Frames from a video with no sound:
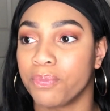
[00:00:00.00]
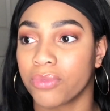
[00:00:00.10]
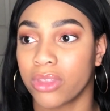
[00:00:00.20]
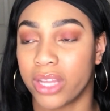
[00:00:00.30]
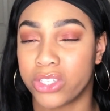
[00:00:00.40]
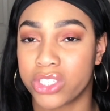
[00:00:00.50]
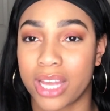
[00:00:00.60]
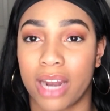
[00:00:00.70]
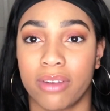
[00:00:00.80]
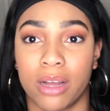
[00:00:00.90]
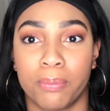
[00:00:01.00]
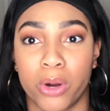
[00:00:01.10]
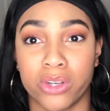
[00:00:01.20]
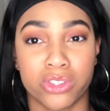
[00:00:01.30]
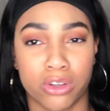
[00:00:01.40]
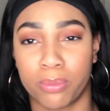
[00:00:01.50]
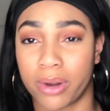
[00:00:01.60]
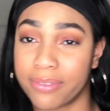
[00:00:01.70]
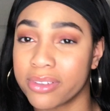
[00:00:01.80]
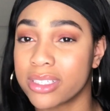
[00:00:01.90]
That's just kind of a personal
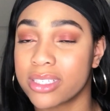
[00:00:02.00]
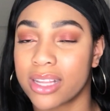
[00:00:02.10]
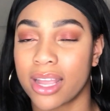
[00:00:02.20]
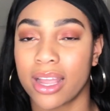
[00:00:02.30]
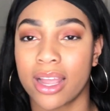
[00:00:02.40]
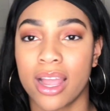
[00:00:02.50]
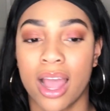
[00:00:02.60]
preference thing.